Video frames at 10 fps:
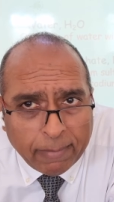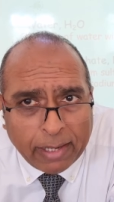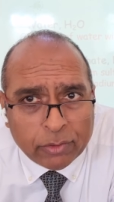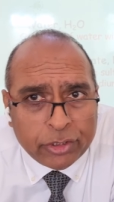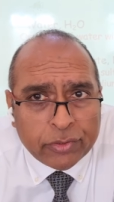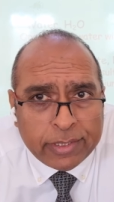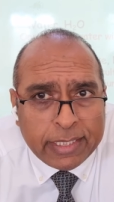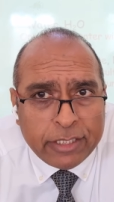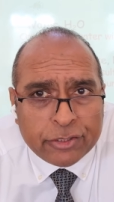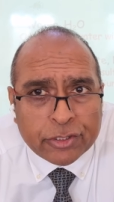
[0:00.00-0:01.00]
out, you
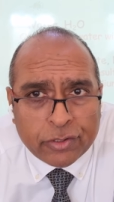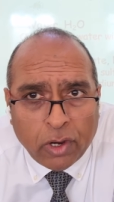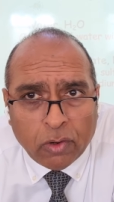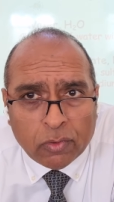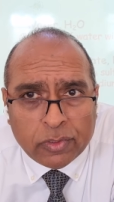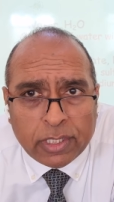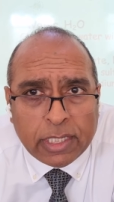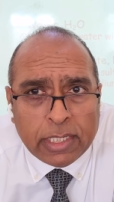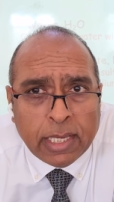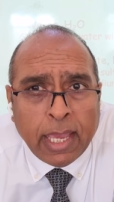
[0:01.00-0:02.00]
need to know
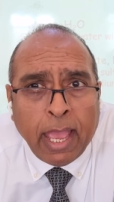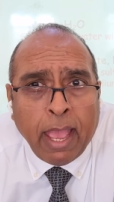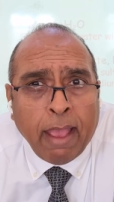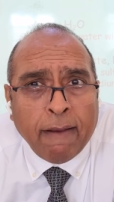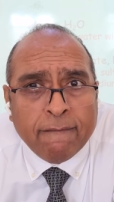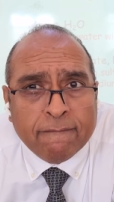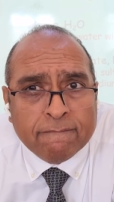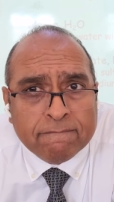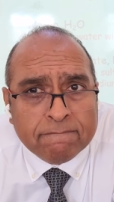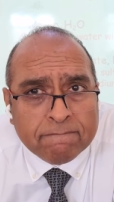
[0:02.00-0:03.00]
the
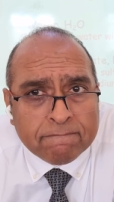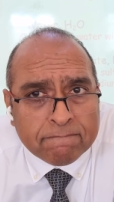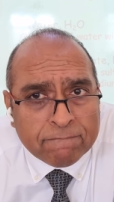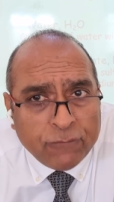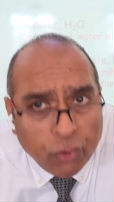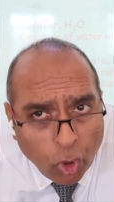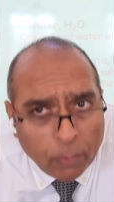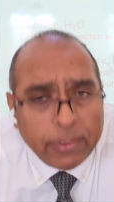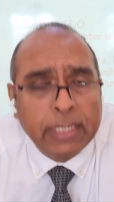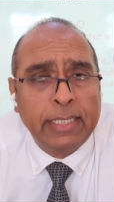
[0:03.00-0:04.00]

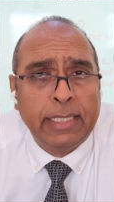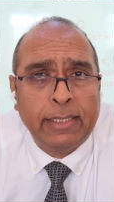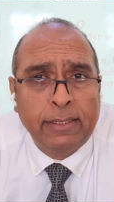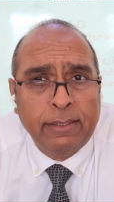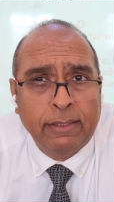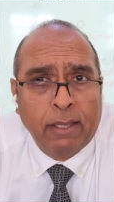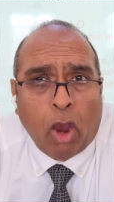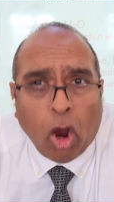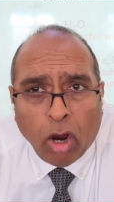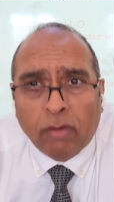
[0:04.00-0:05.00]
formulae
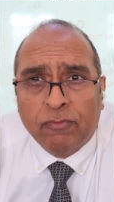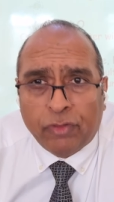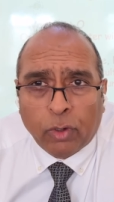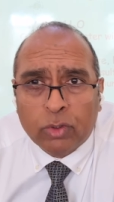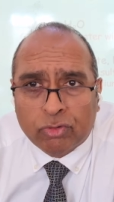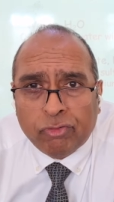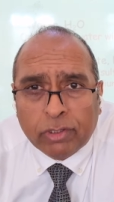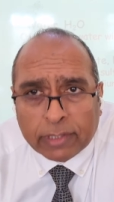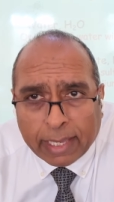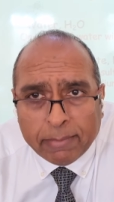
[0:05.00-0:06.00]
of those
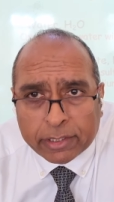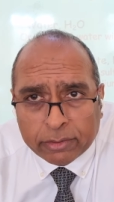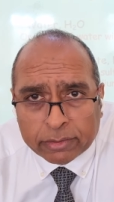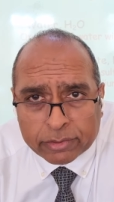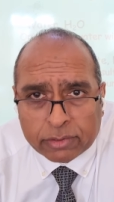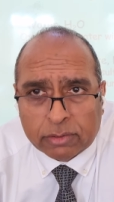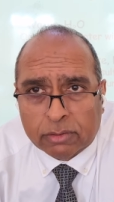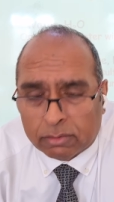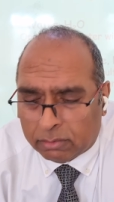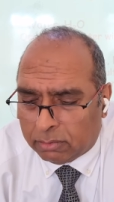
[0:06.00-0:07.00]
real chemicals.
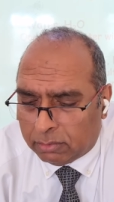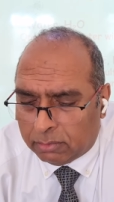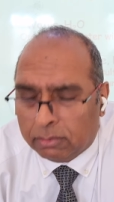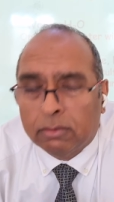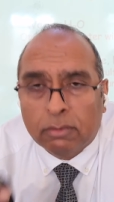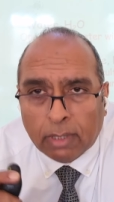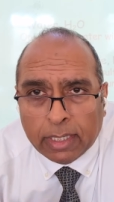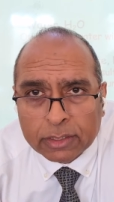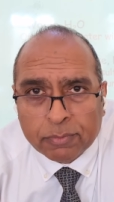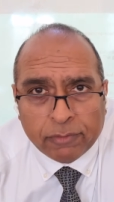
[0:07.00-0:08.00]
Right,
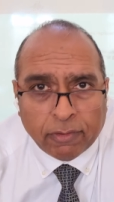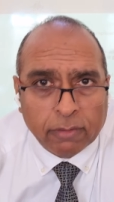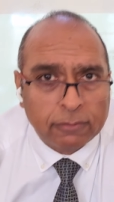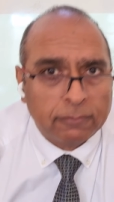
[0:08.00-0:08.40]
let's move on.